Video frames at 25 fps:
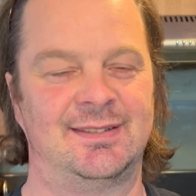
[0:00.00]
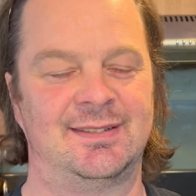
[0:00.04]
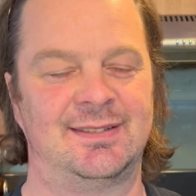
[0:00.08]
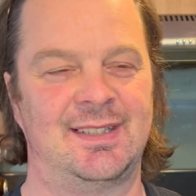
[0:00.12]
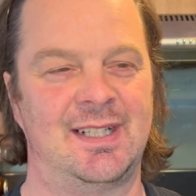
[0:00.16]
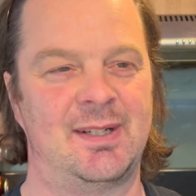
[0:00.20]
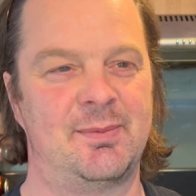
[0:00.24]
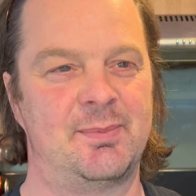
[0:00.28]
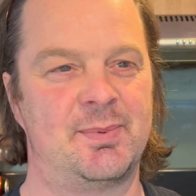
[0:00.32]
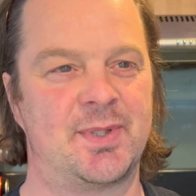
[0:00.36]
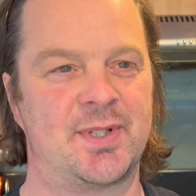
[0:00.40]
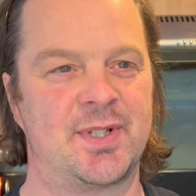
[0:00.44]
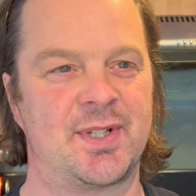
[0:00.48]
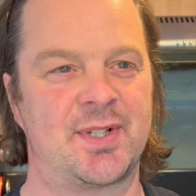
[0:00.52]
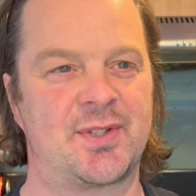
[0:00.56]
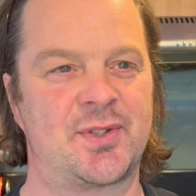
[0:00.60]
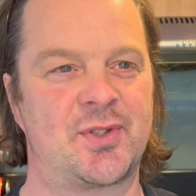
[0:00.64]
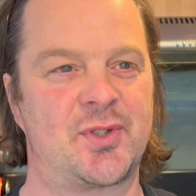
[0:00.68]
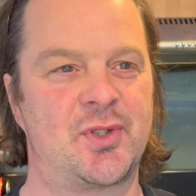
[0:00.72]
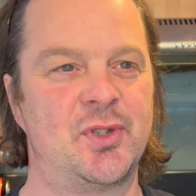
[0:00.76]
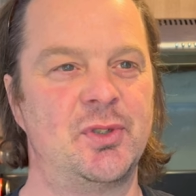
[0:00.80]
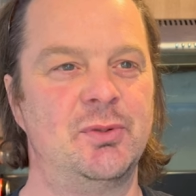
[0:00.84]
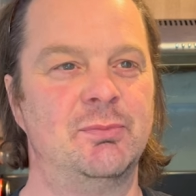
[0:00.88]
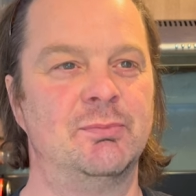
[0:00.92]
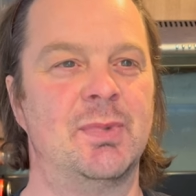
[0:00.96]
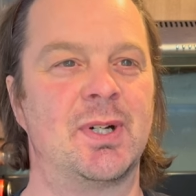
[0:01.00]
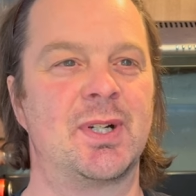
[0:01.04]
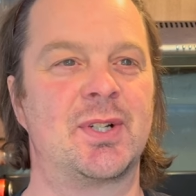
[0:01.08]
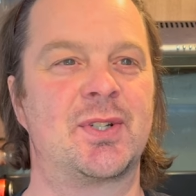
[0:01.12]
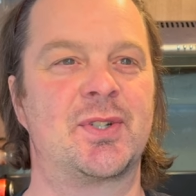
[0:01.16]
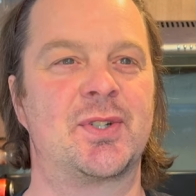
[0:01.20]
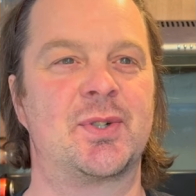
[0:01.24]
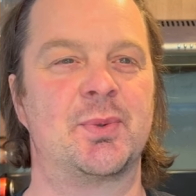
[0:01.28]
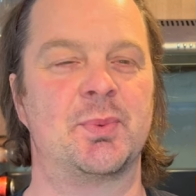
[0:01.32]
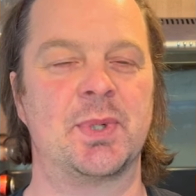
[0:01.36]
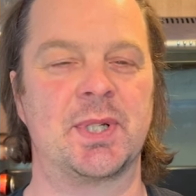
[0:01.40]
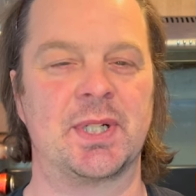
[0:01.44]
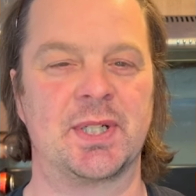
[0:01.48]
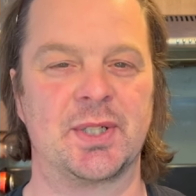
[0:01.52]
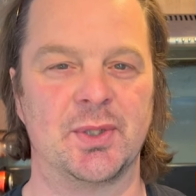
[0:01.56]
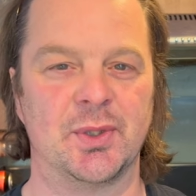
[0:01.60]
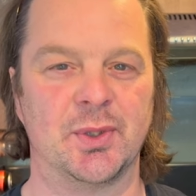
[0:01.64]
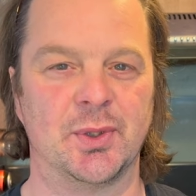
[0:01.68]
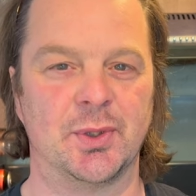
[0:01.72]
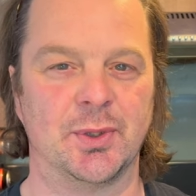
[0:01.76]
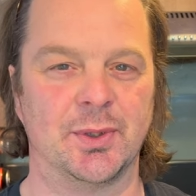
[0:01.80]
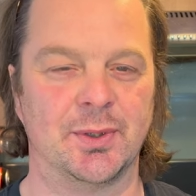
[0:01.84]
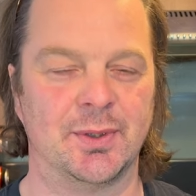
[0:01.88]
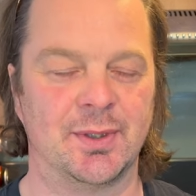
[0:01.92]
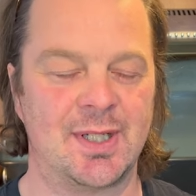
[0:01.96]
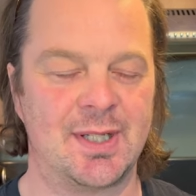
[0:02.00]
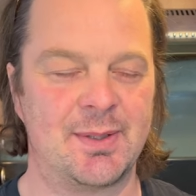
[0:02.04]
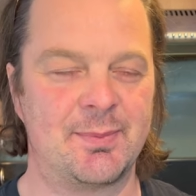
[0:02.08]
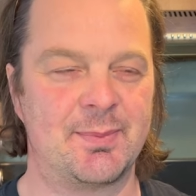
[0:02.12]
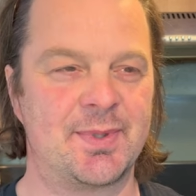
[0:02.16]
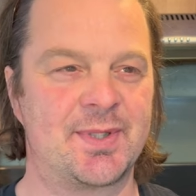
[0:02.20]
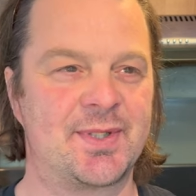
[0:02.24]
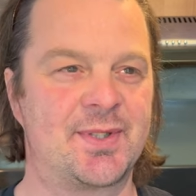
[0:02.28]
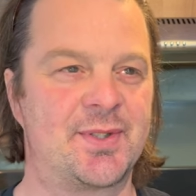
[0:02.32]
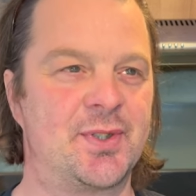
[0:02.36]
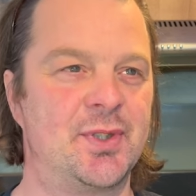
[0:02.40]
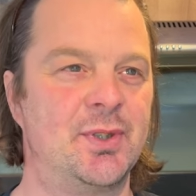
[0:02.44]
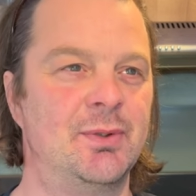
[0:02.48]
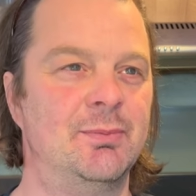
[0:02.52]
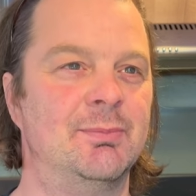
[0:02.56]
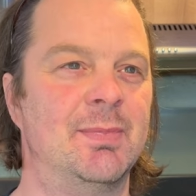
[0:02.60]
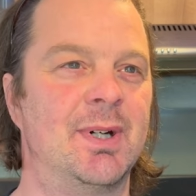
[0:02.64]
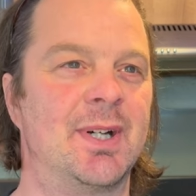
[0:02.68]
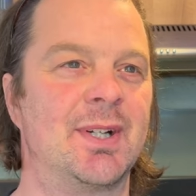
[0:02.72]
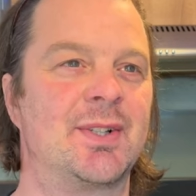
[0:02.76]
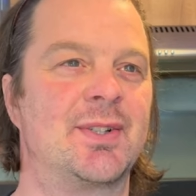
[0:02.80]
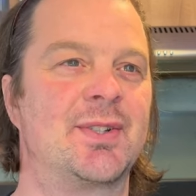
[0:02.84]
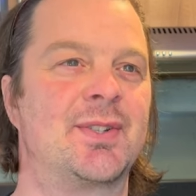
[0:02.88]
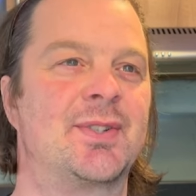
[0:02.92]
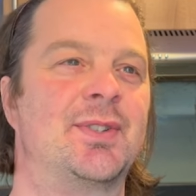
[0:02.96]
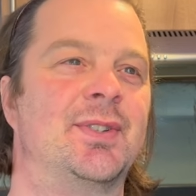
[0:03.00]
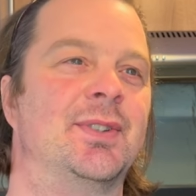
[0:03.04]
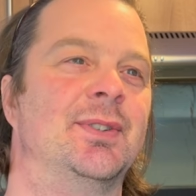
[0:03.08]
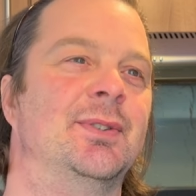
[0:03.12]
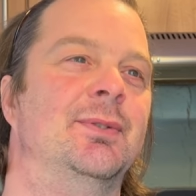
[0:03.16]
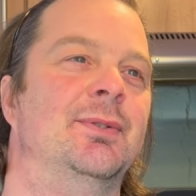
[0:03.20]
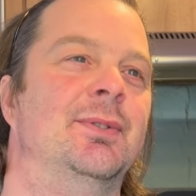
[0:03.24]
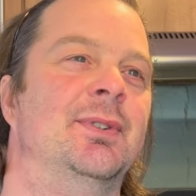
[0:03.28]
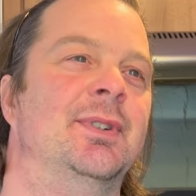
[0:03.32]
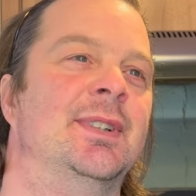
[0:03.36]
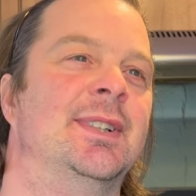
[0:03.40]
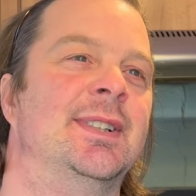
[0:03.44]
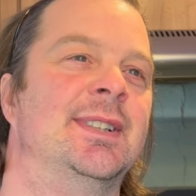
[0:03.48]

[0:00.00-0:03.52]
it was just too much to ignore. It was too much to